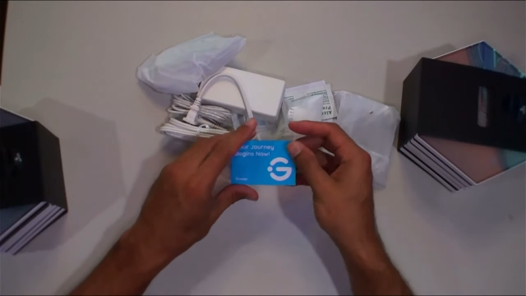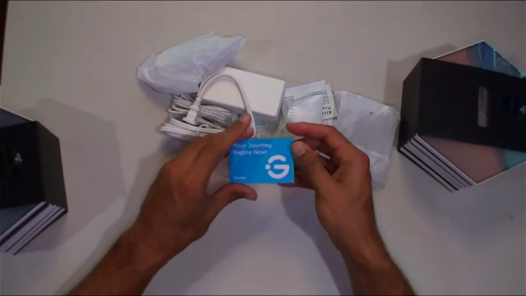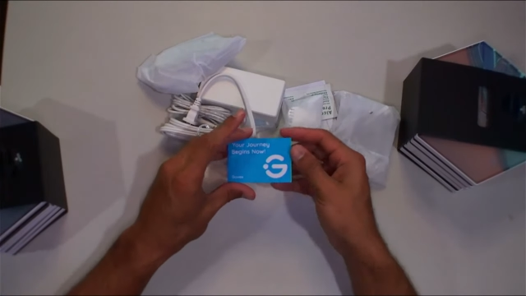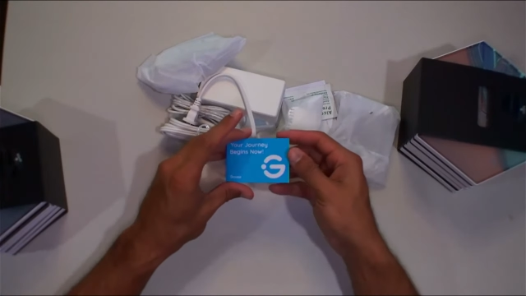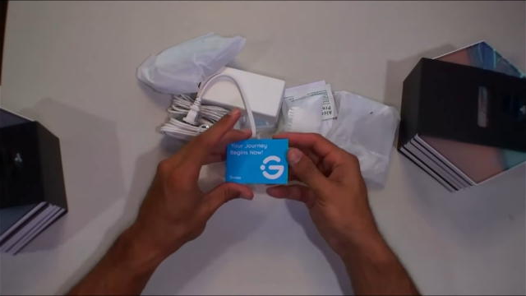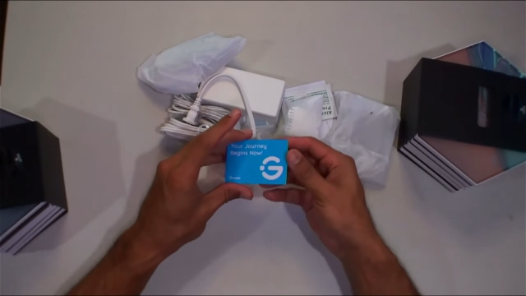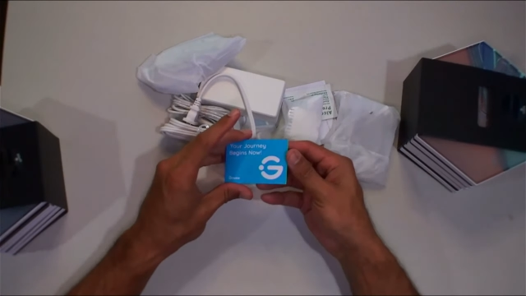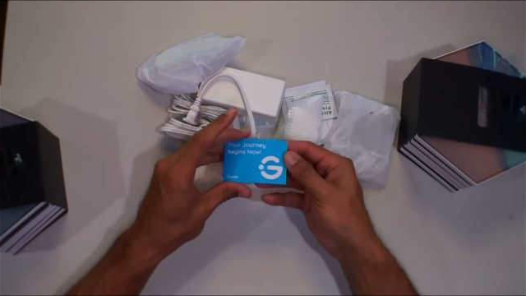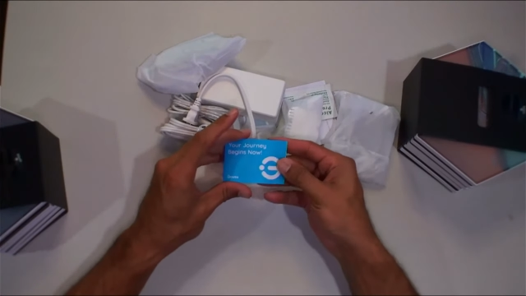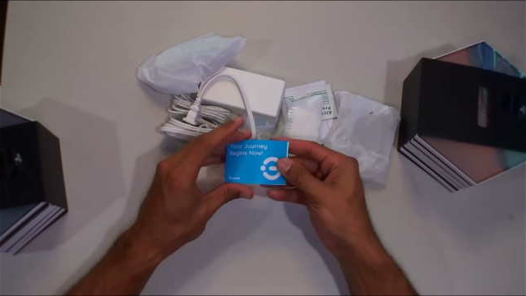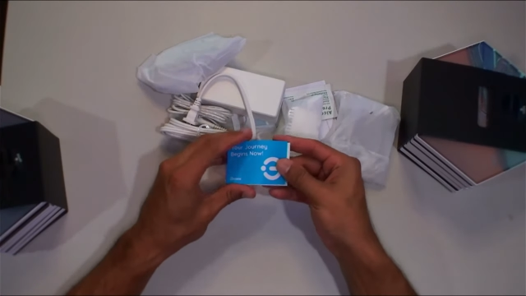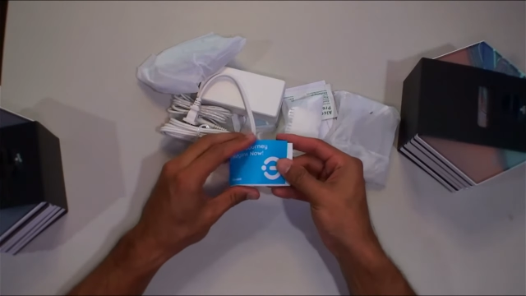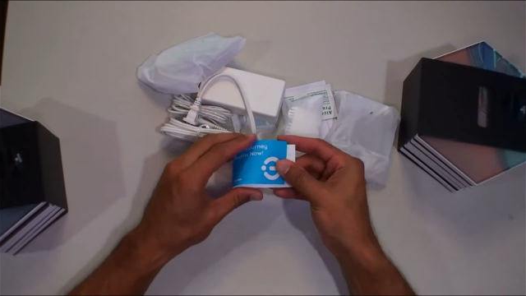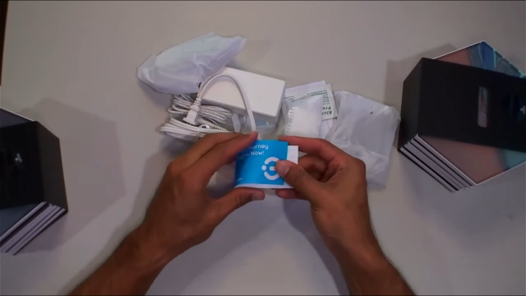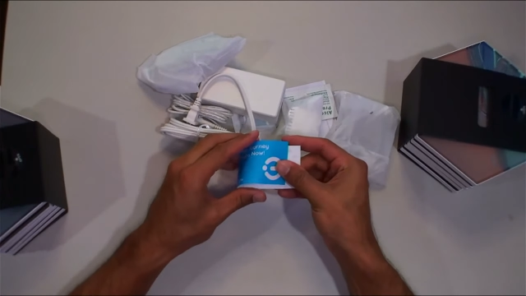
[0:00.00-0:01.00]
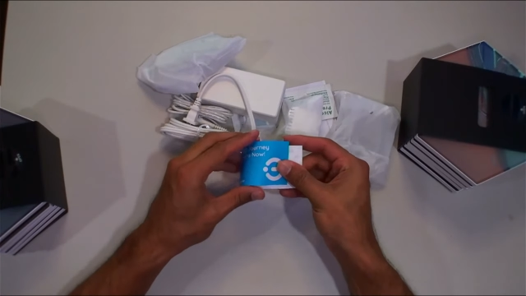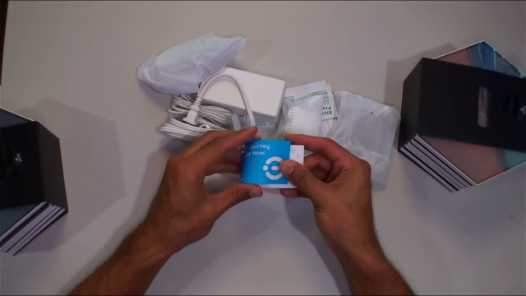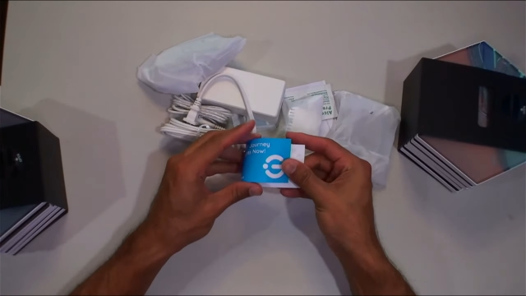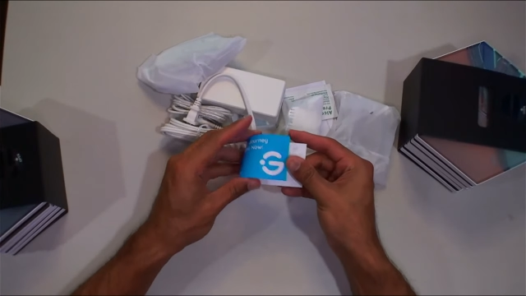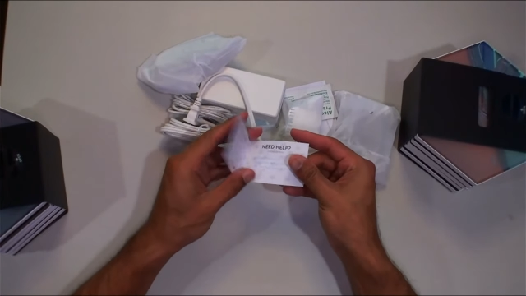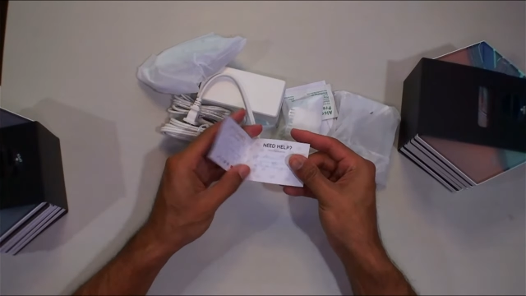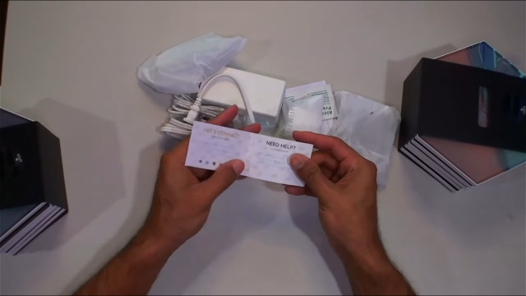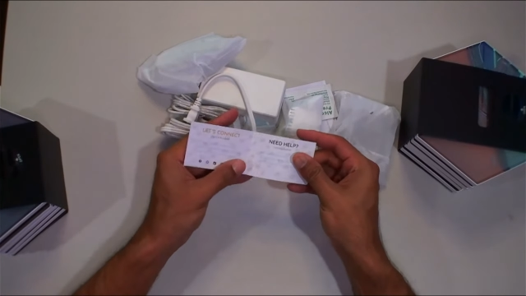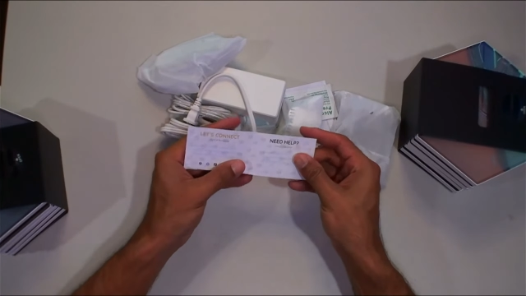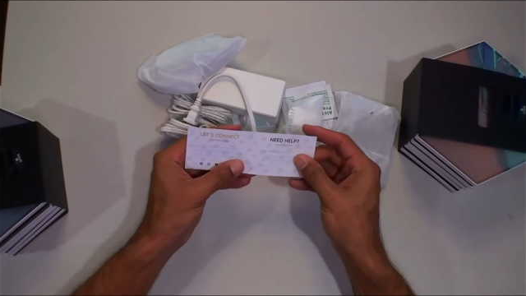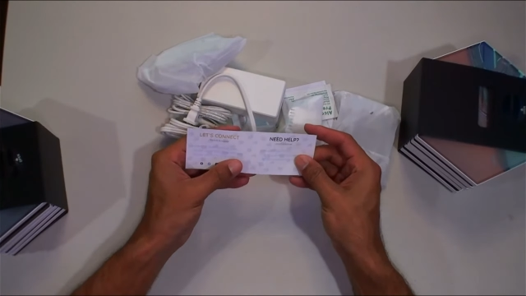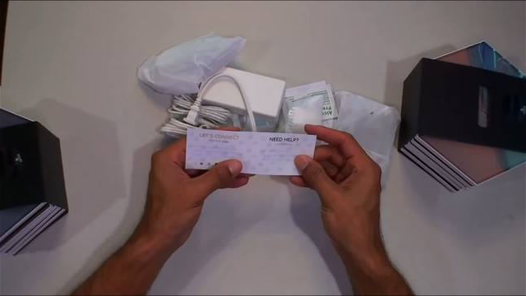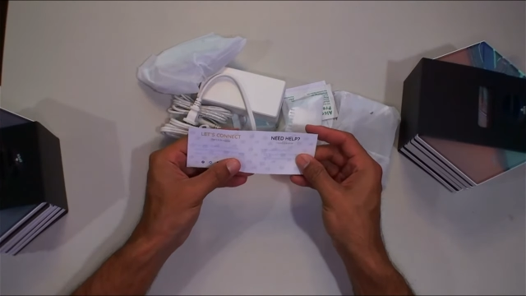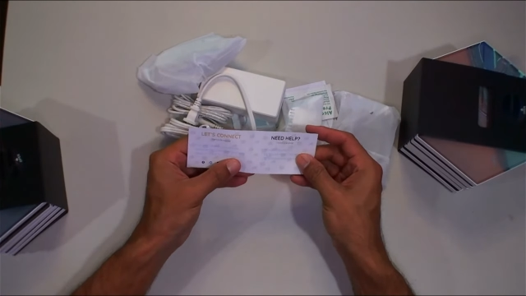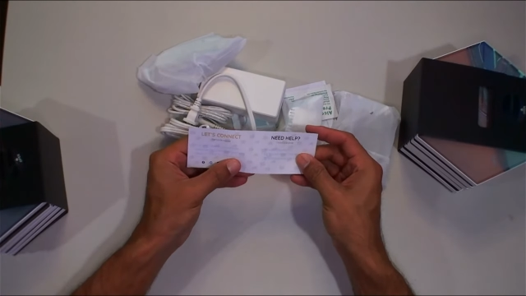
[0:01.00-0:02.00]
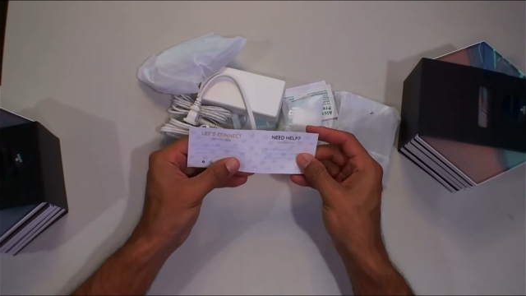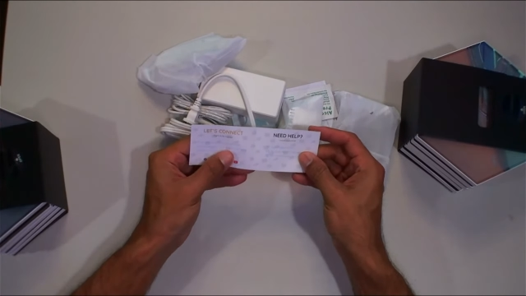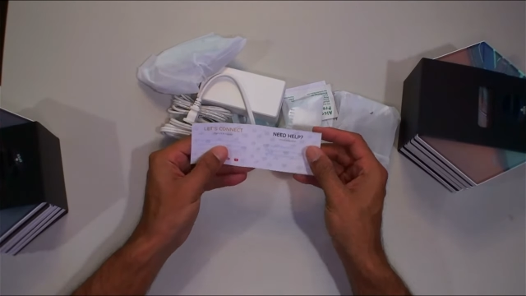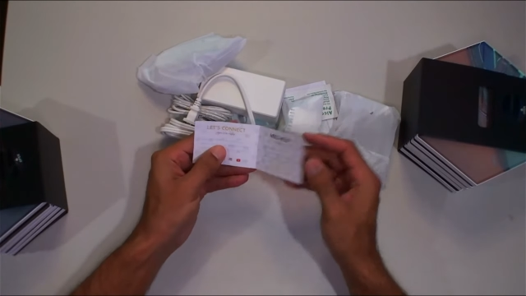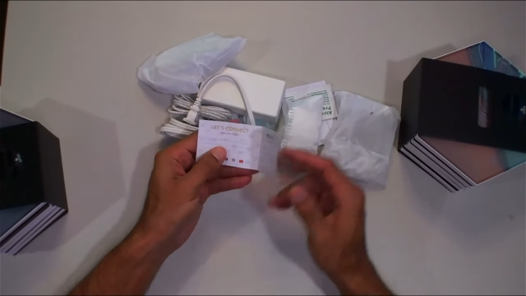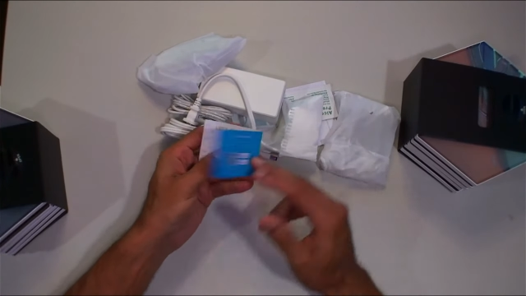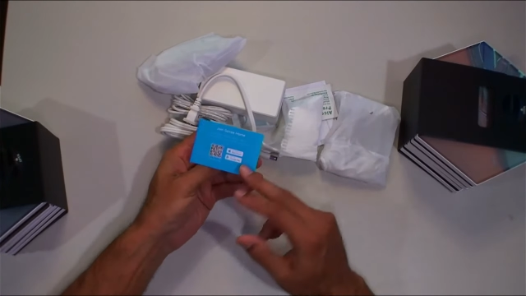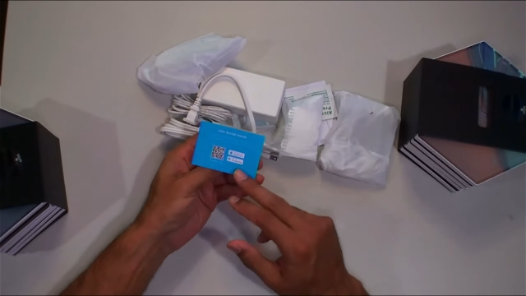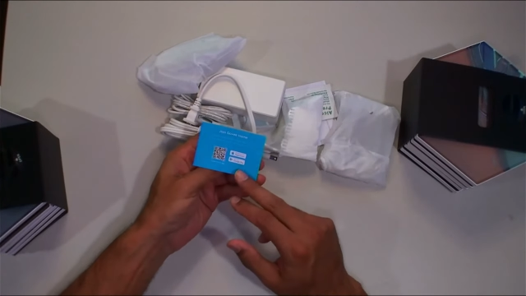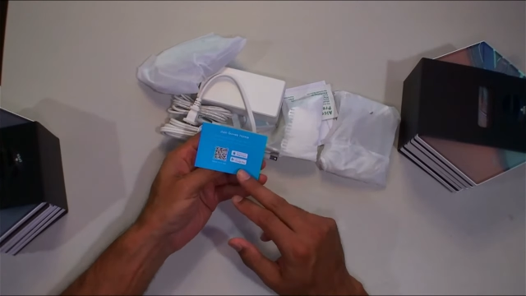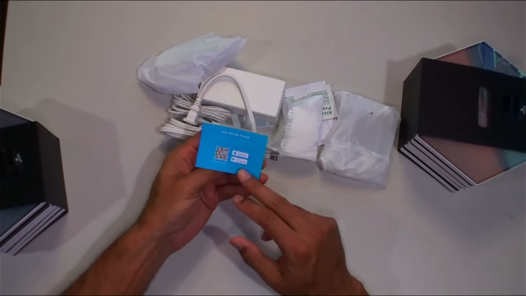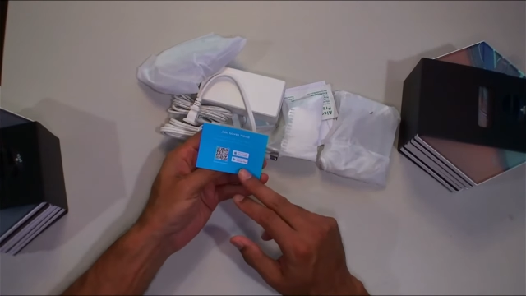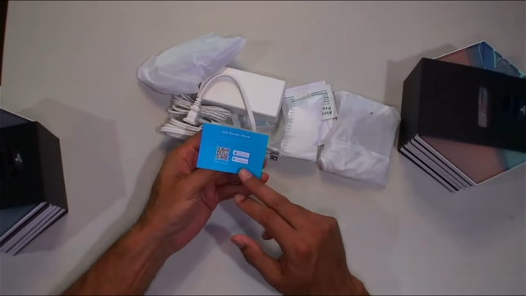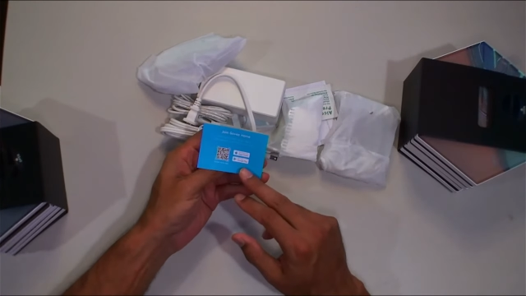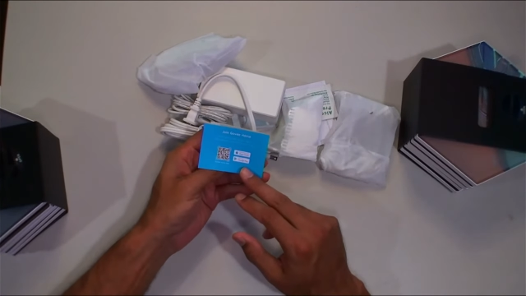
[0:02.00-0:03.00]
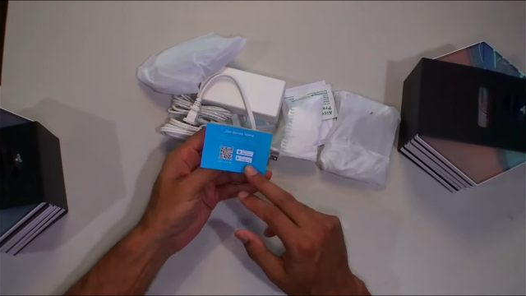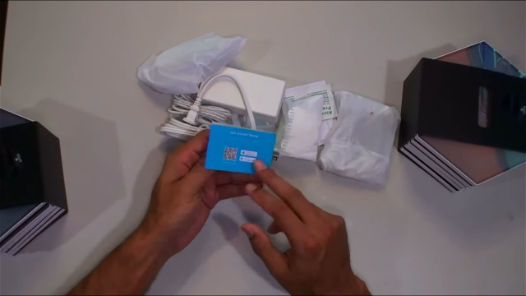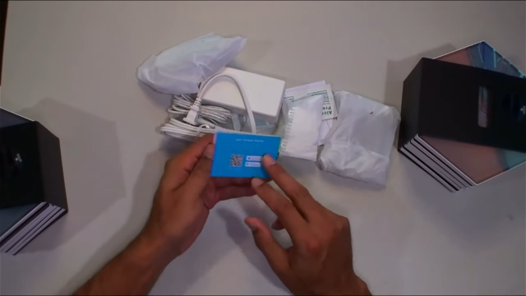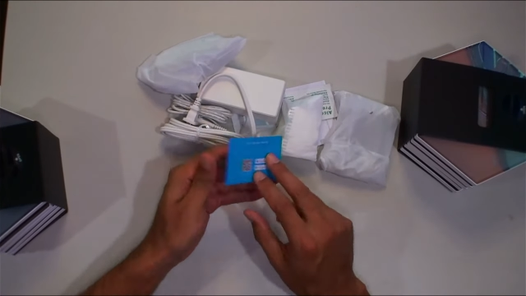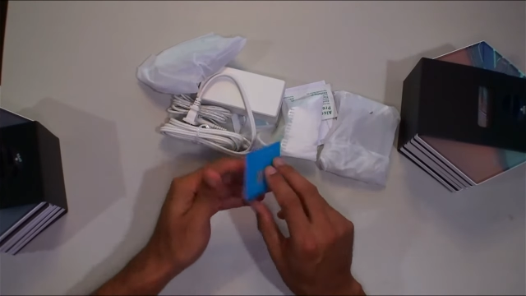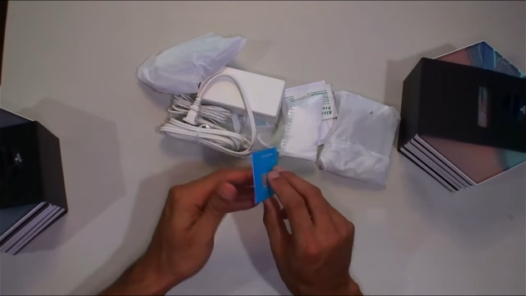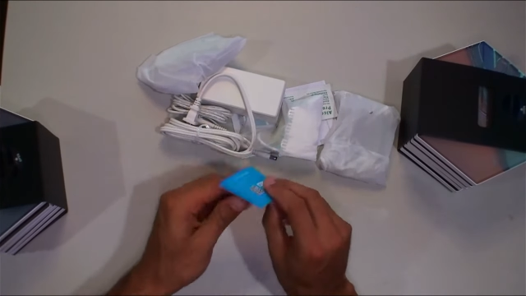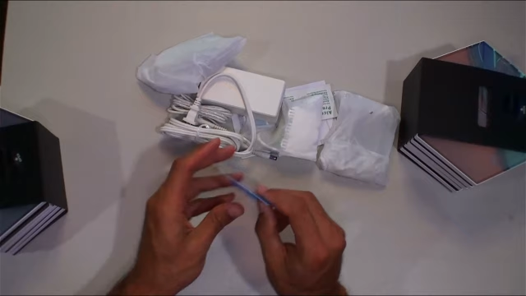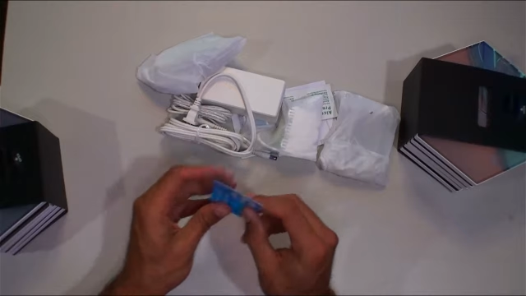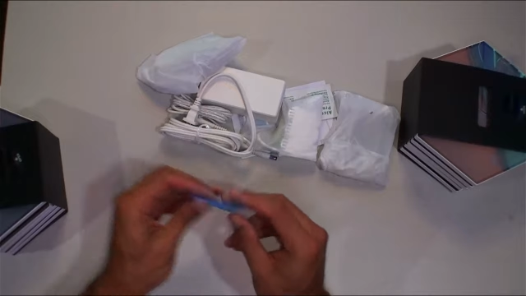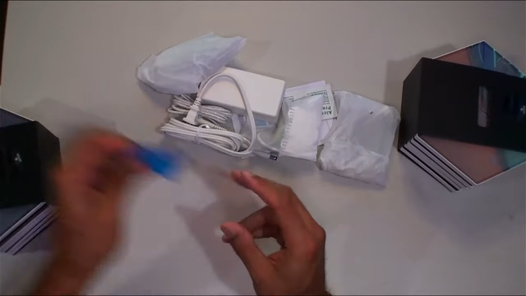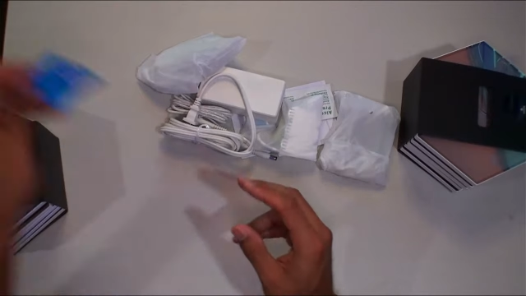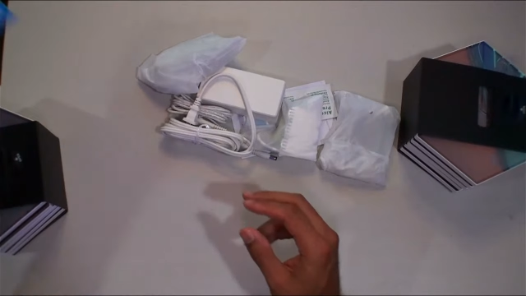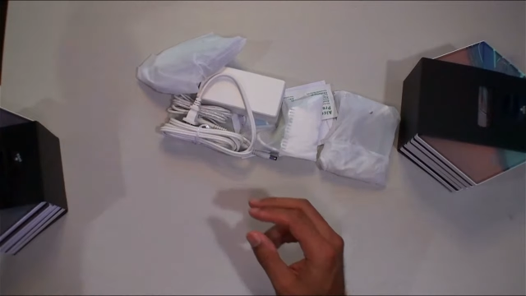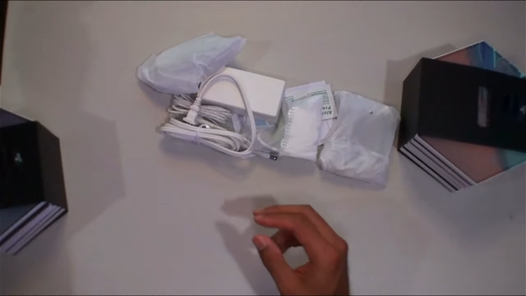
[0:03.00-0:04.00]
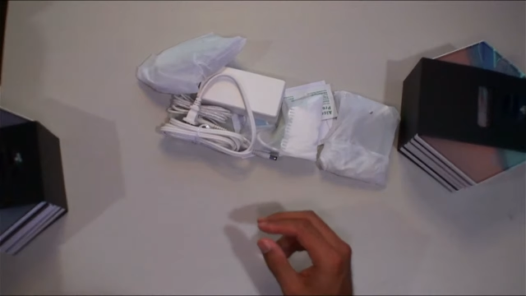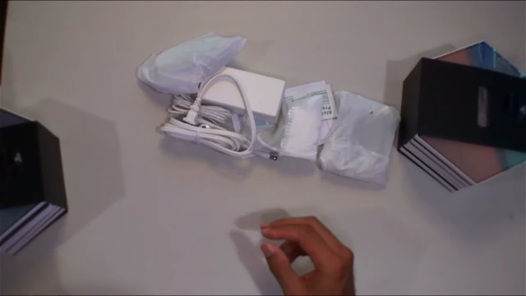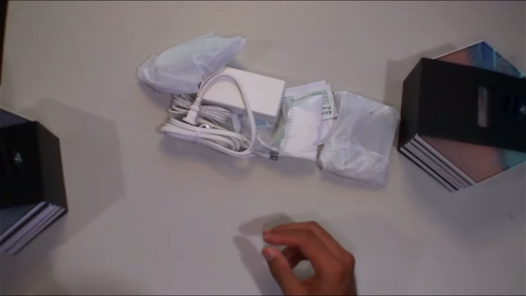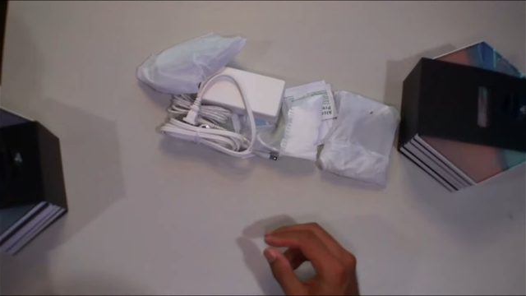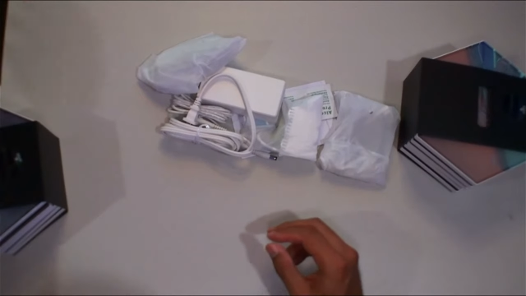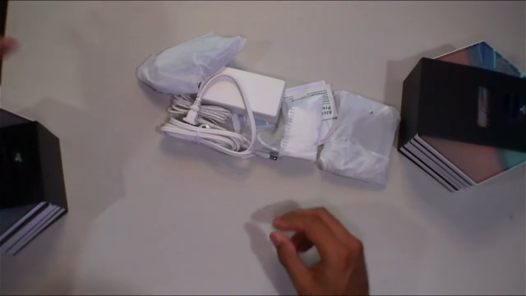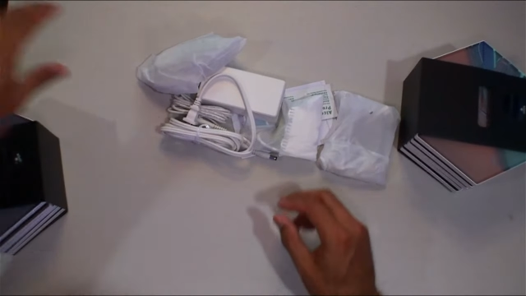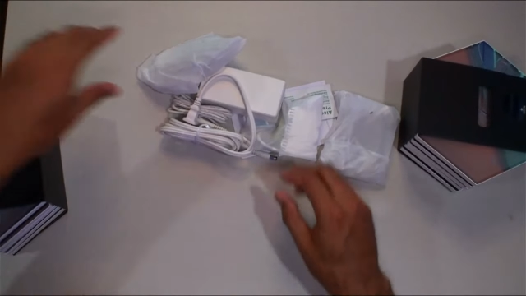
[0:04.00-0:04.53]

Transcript: Nobody's mouth can be seen.